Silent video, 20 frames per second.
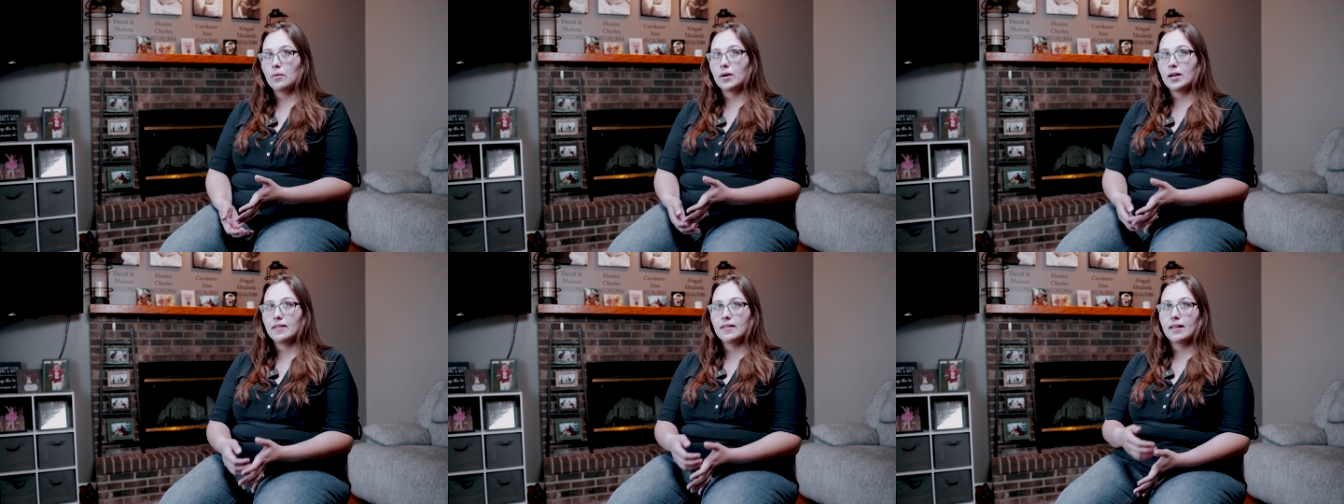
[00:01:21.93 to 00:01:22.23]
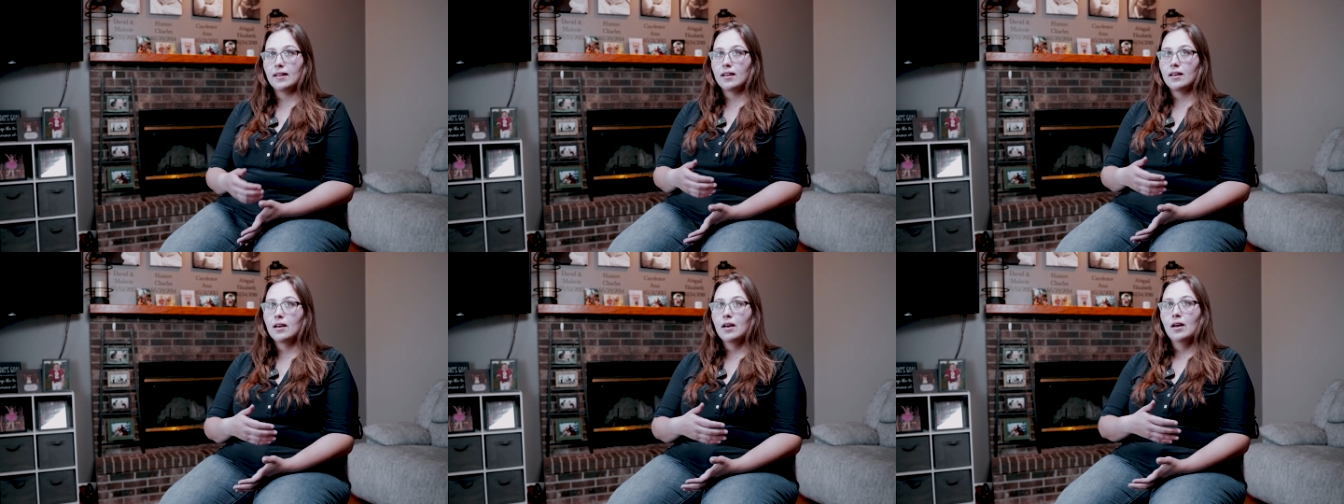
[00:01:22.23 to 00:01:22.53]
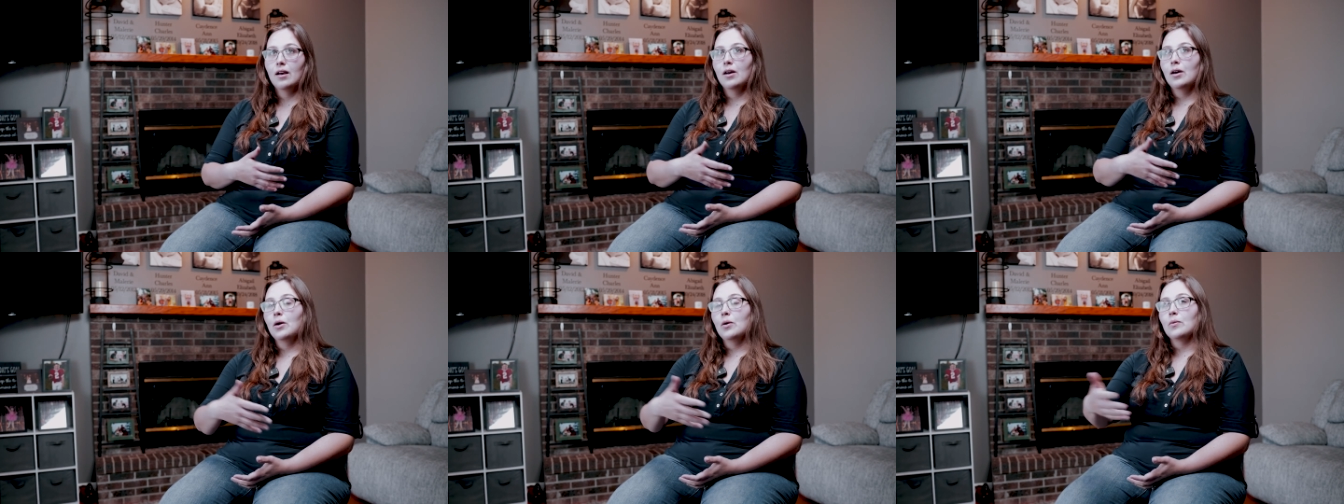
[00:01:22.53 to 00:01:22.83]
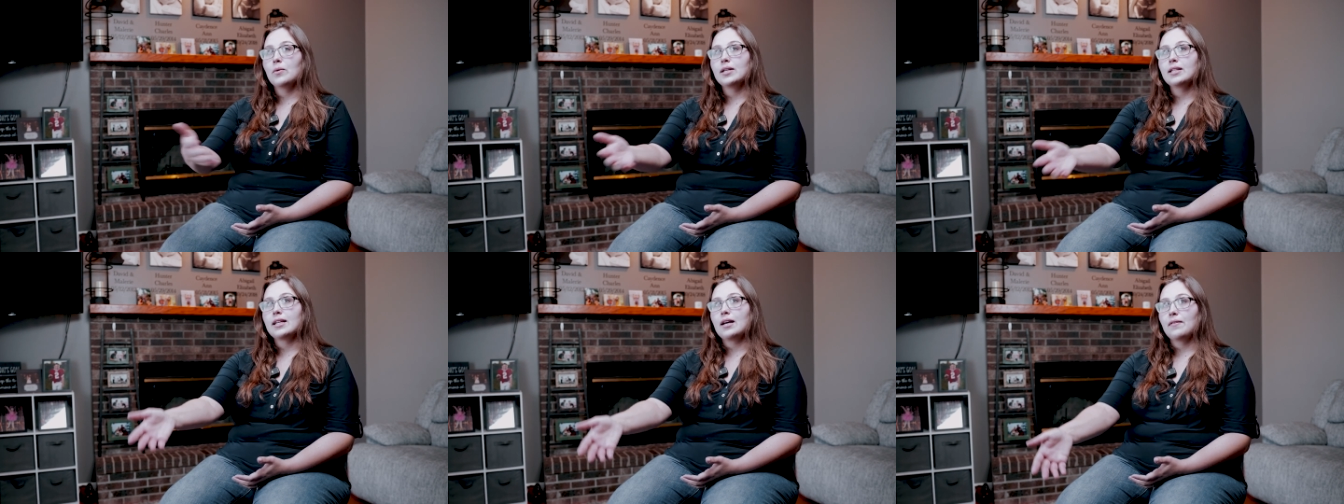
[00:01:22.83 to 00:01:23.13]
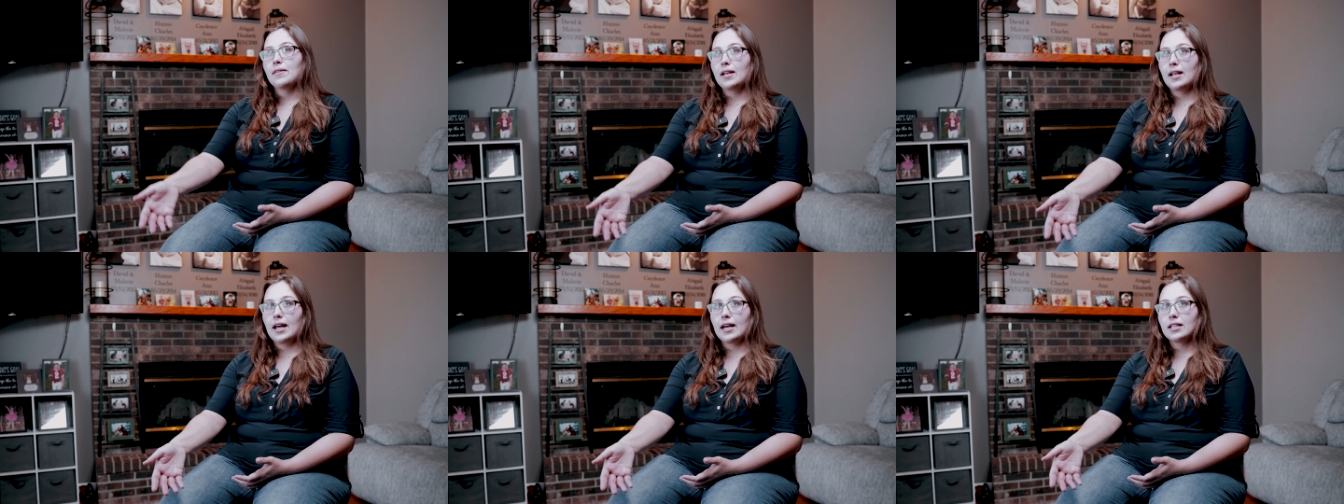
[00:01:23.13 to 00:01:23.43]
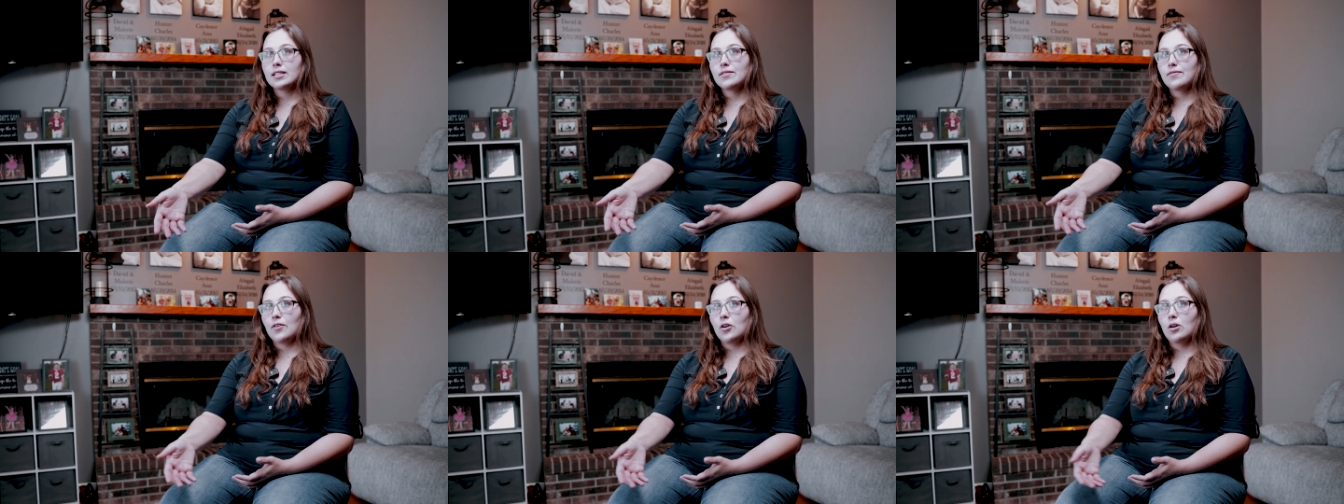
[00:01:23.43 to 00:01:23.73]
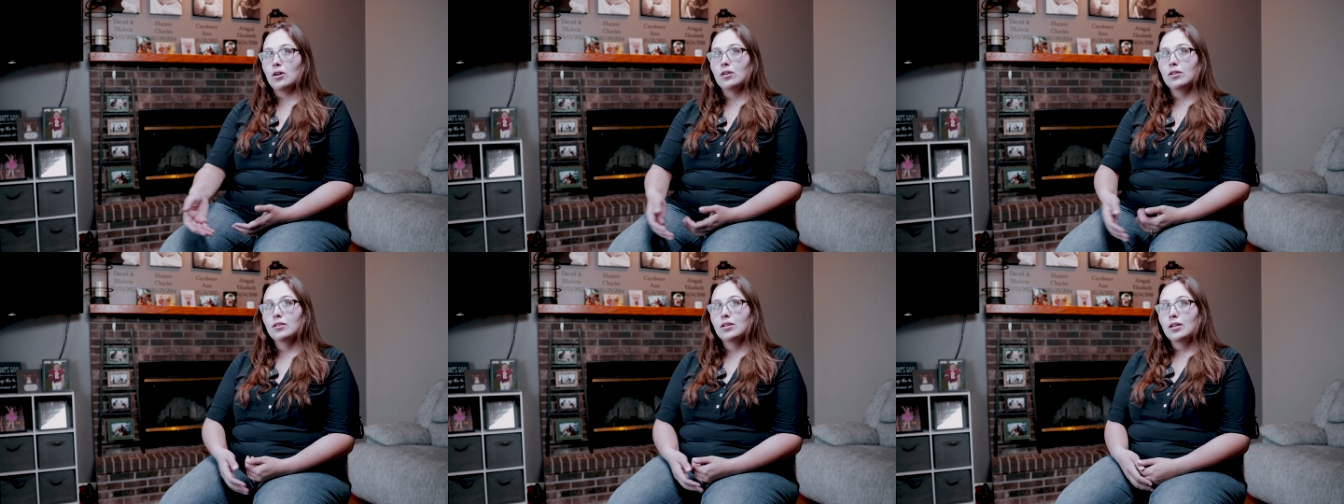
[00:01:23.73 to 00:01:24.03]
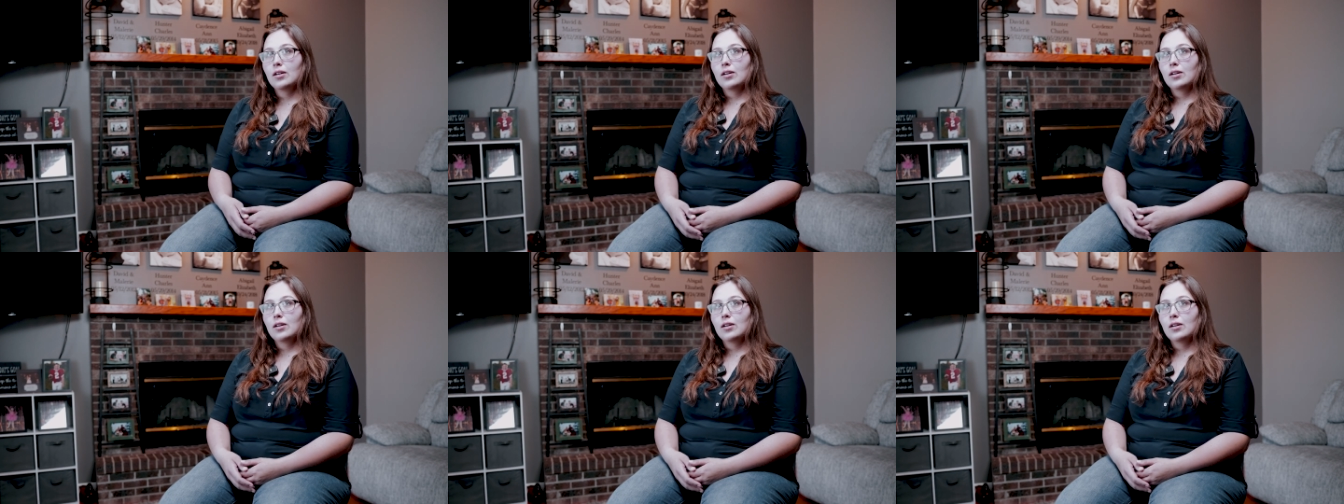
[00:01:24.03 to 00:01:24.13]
What if they went down the next fall?